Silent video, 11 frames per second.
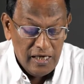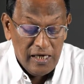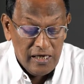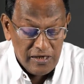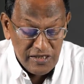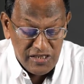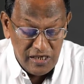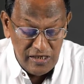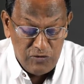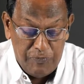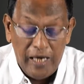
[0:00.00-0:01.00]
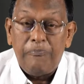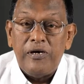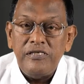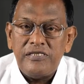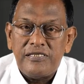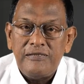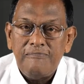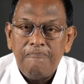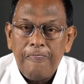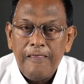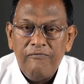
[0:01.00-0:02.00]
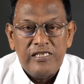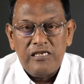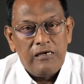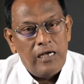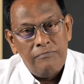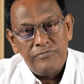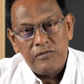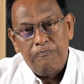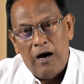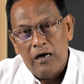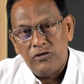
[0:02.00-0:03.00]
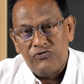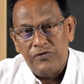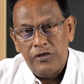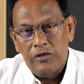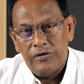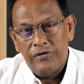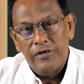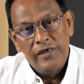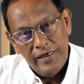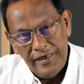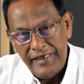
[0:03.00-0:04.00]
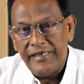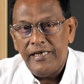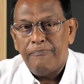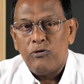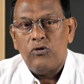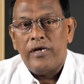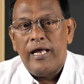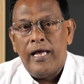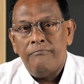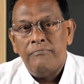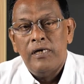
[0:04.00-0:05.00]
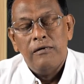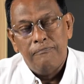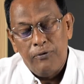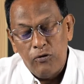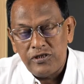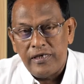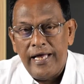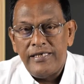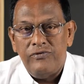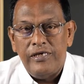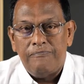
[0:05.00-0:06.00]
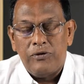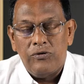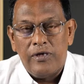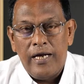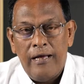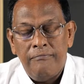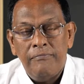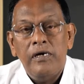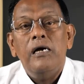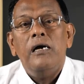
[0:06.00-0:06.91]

research papers, which comes part of your degree program, postgraduate program,